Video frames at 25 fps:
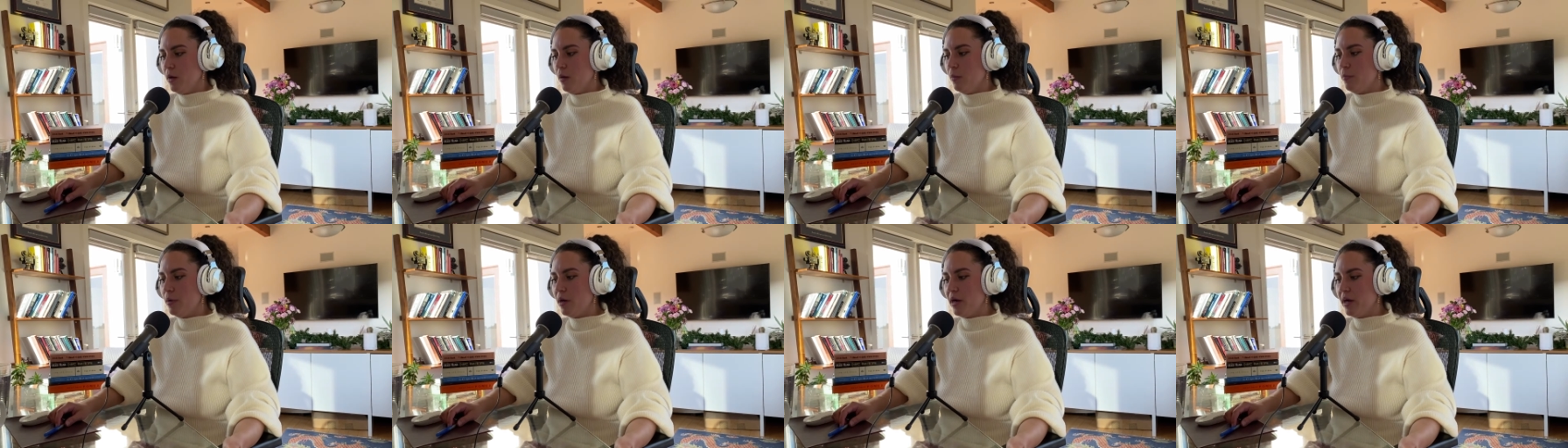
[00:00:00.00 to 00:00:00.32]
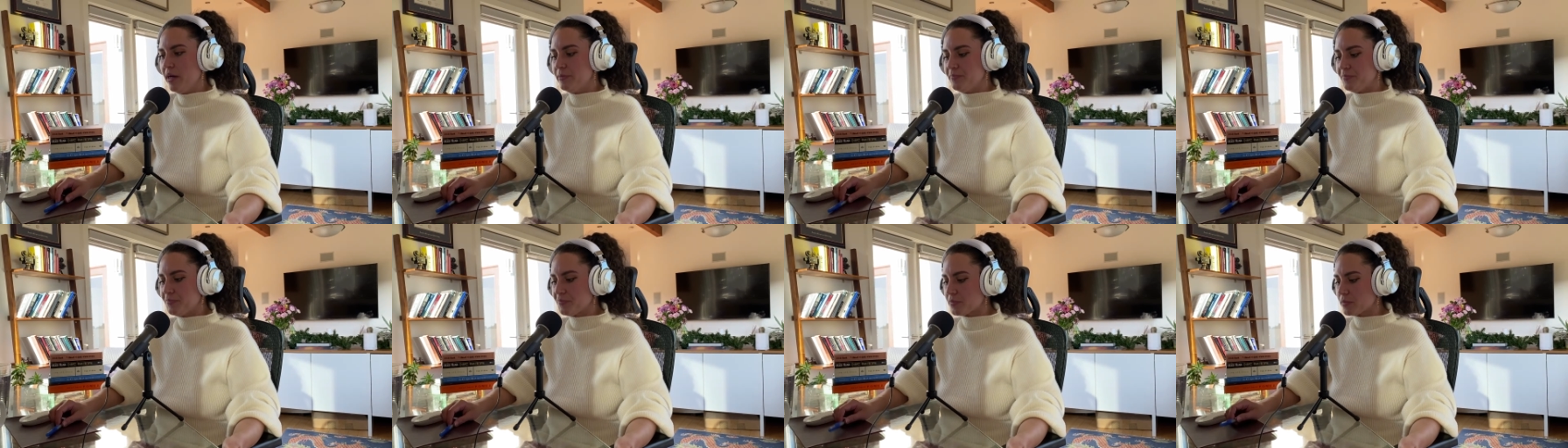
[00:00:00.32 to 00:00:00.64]

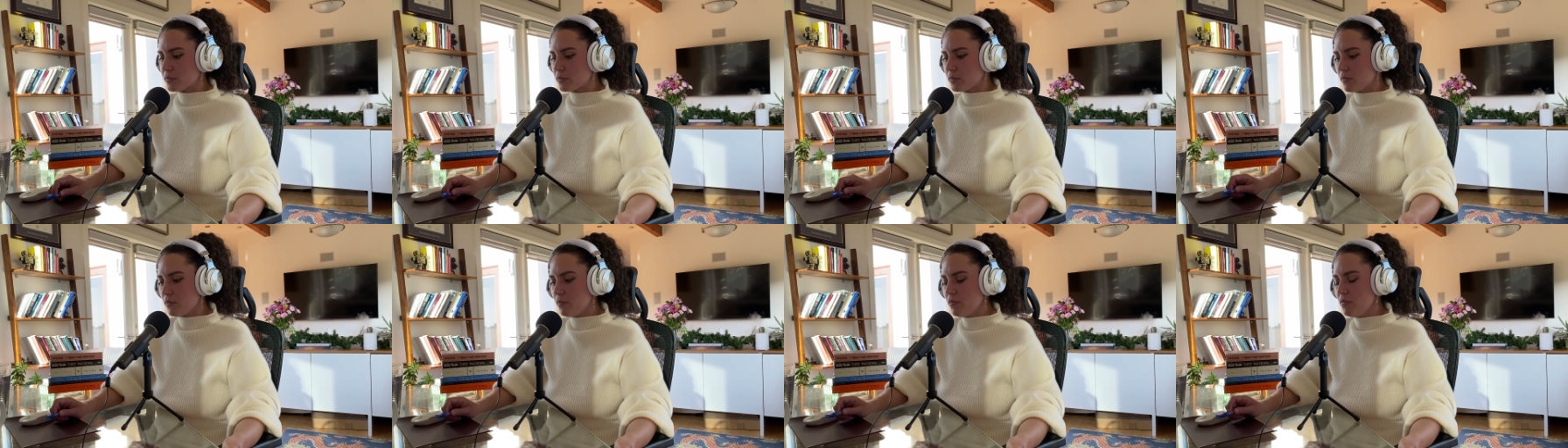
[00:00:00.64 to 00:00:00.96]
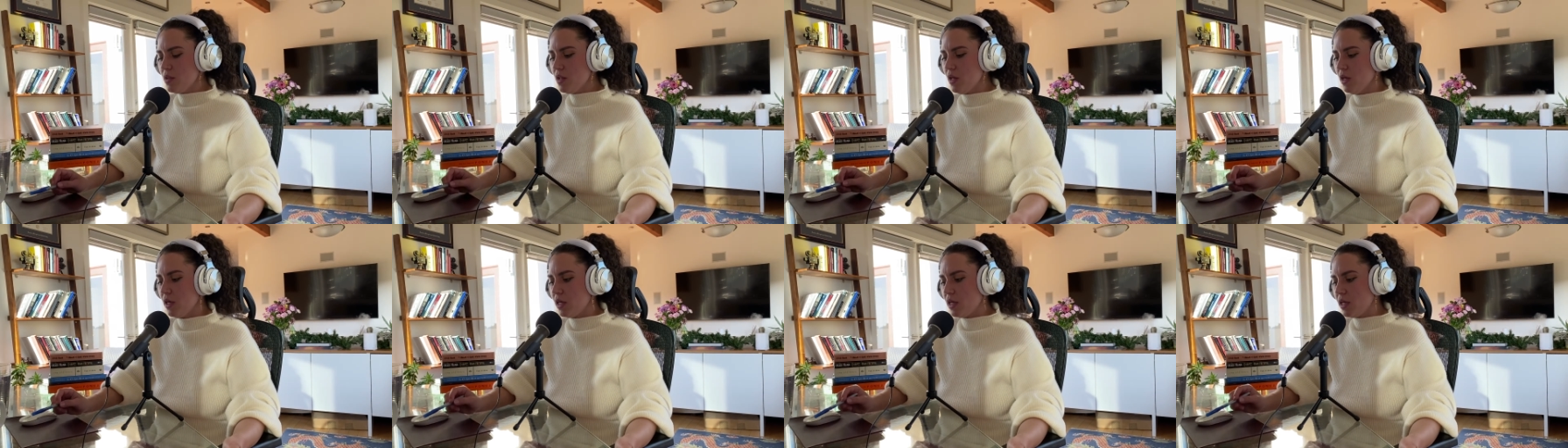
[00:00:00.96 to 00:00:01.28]
But
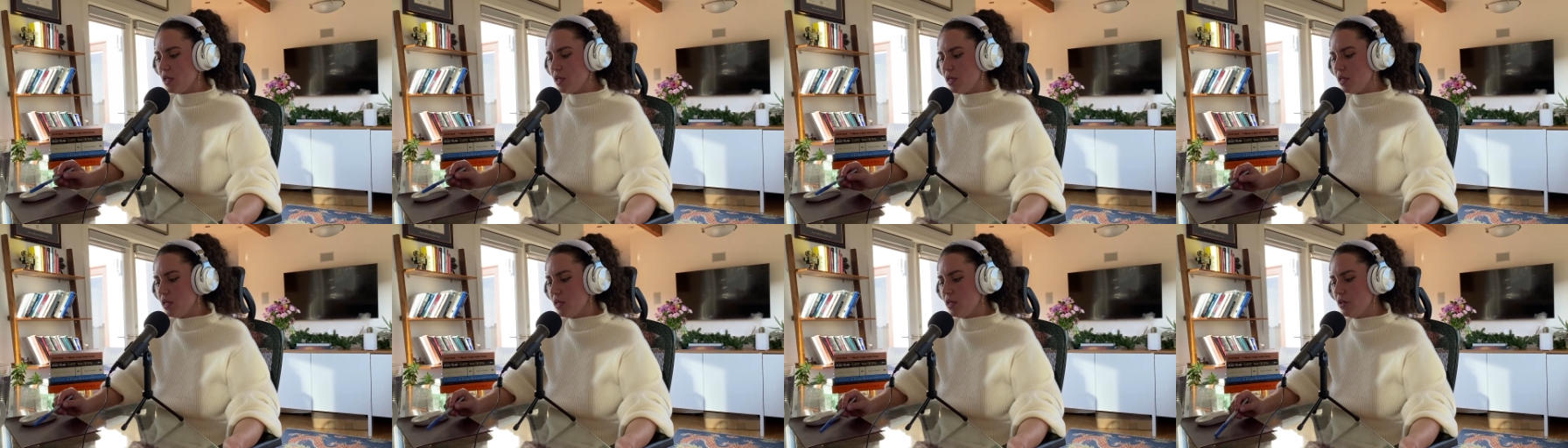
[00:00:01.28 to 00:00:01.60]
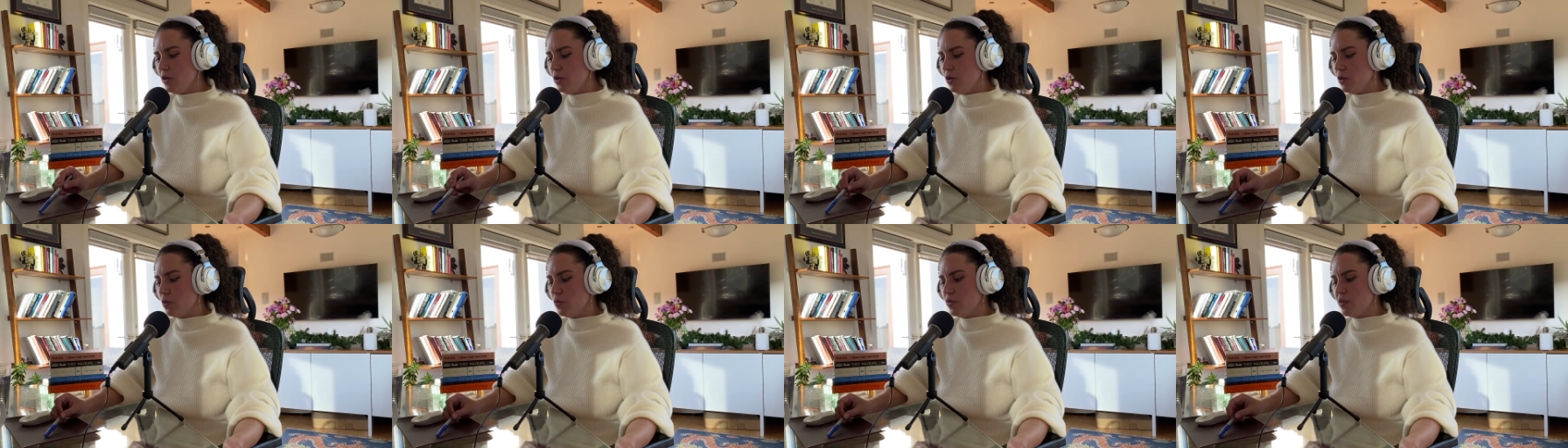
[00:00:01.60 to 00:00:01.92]
he,
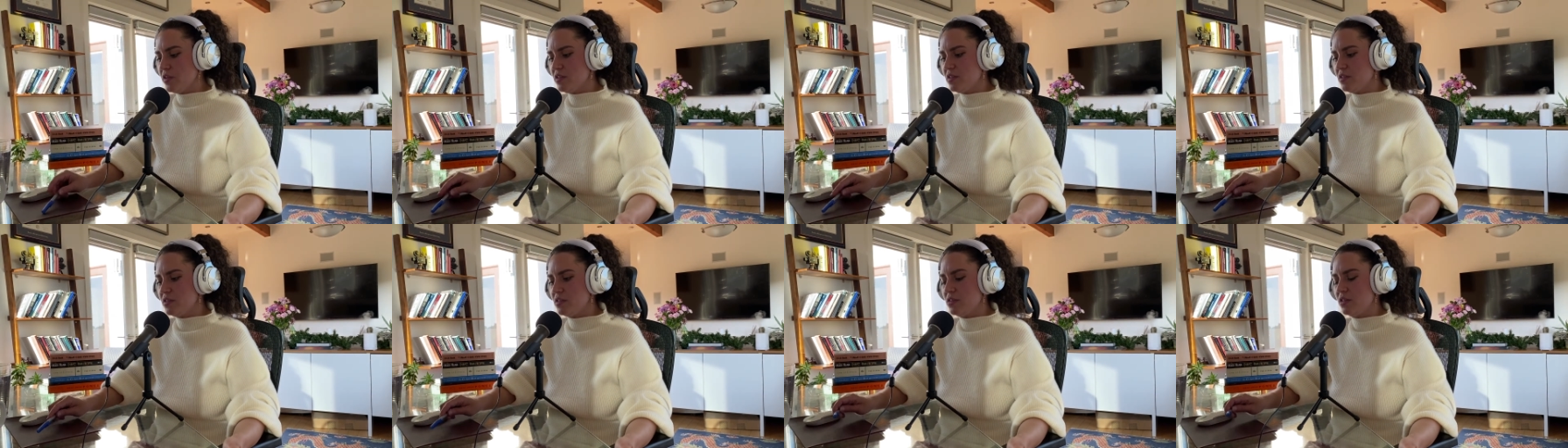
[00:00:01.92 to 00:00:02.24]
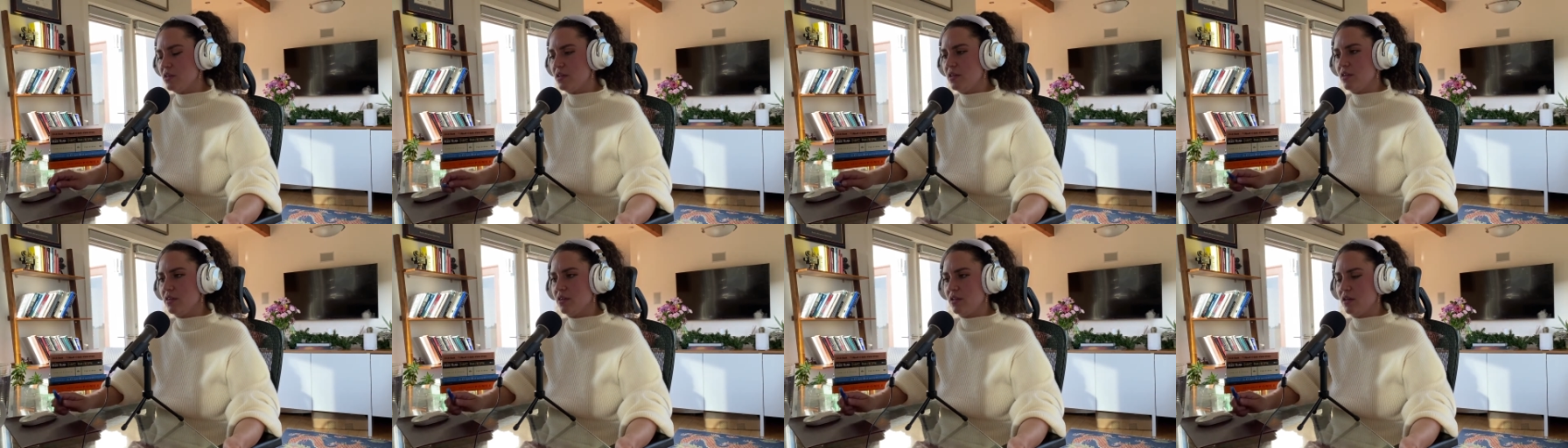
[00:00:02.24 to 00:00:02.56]
you know, this is
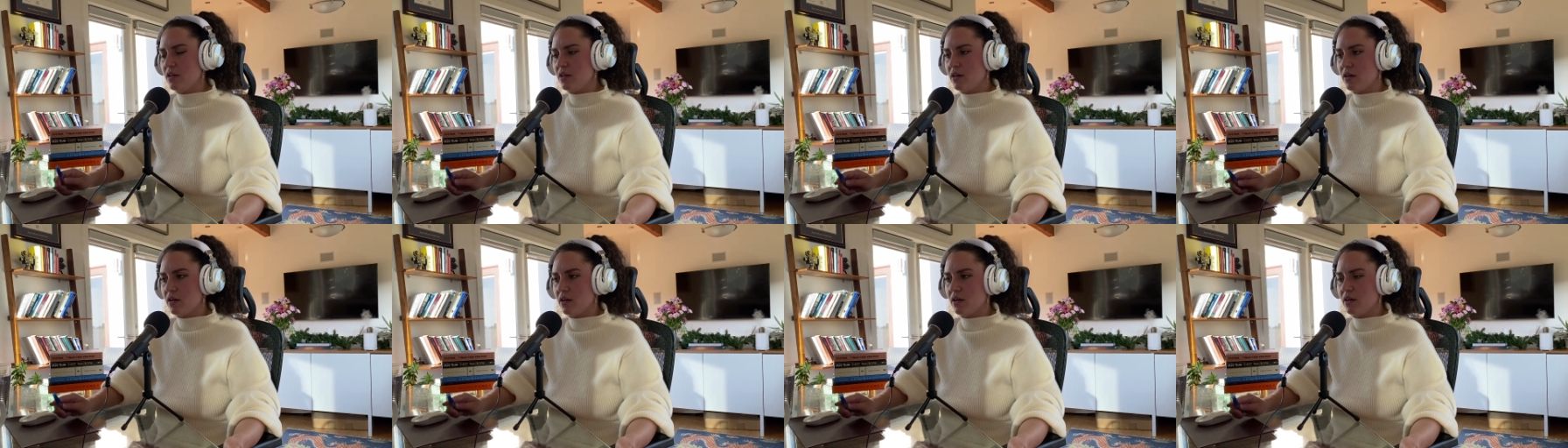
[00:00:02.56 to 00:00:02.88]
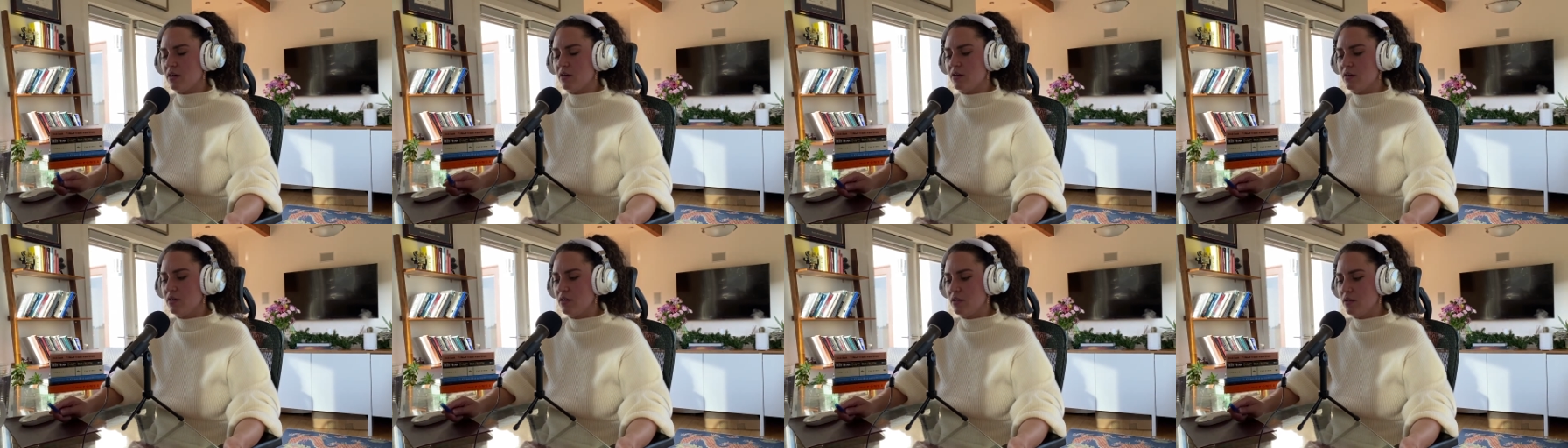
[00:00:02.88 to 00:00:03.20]

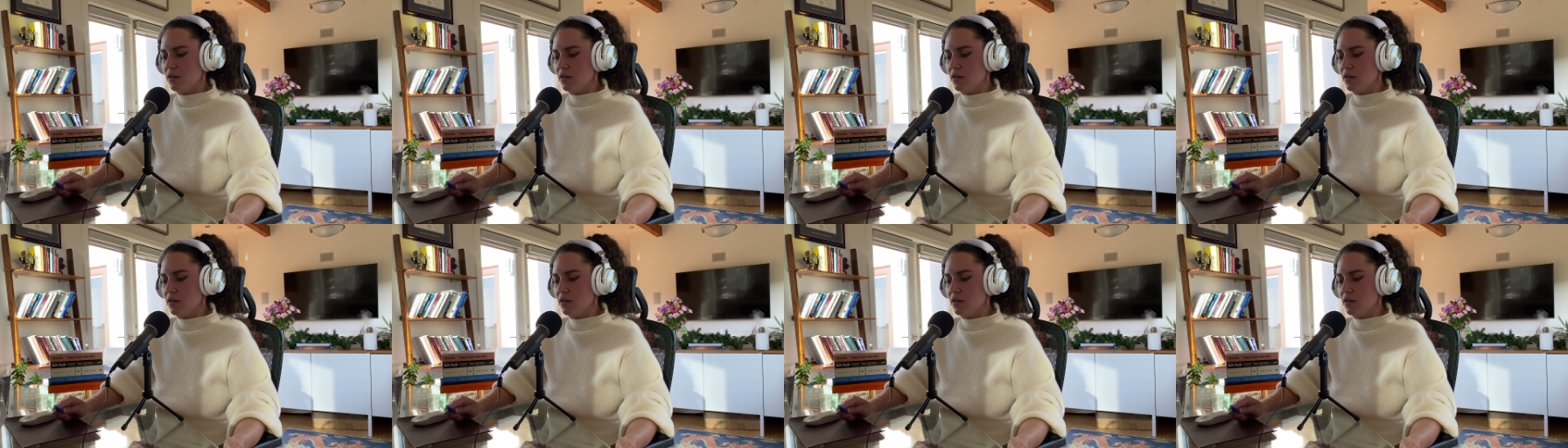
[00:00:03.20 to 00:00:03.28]
the